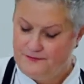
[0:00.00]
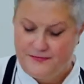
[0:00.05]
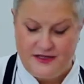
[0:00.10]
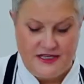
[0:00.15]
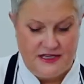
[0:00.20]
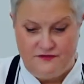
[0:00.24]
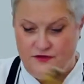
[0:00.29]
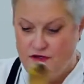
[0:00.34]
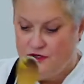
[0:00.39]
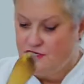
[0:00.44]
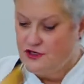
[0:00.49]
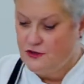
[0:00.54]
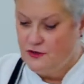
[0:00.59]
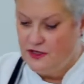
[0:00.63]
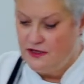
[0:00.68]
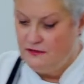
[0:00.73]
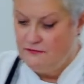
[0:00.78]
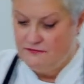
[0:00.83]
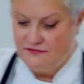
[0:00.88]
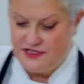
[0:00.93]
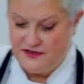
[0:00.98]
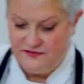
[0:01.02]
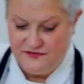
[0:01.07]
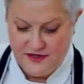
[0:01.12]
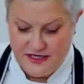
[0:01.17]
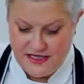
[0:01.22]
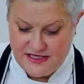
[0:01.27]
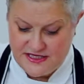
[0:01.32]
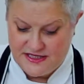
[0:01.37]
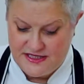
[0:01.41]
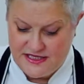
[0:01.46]
if you do it
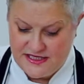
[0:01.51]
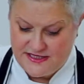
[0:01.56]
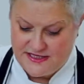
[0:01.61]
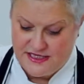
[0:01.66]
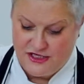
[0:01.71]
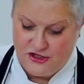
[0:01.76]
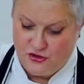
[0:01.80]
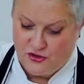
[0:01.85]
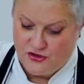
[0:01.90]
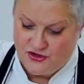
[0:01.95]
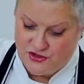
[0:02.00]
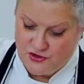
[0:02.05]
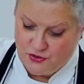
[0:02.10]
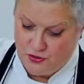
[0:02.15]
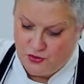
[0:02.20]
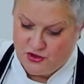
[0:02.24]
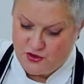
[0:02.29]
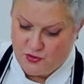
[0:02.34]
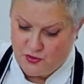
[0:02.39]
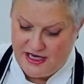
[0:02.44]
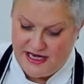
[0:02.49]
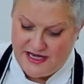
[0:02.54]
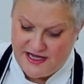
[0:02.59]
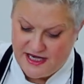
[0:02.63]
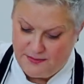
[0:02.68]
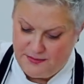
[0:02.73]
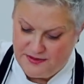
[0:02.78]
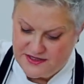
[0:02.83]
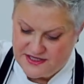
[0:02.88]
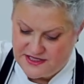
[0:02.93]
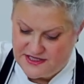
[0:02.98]
differently to this, then your sauce will end
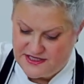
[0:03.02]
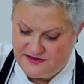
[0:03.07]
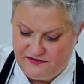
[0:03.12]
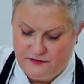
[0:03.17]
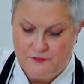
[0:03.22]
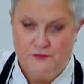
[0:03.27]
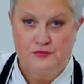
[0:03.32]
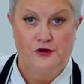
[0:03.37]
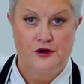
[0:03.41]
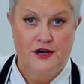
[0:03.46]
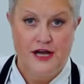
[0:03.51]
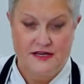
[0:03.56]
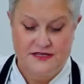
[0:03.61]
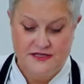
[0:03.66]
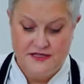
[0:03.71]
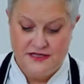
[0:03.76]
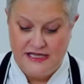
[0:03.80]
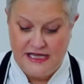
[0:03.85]
up as a different product at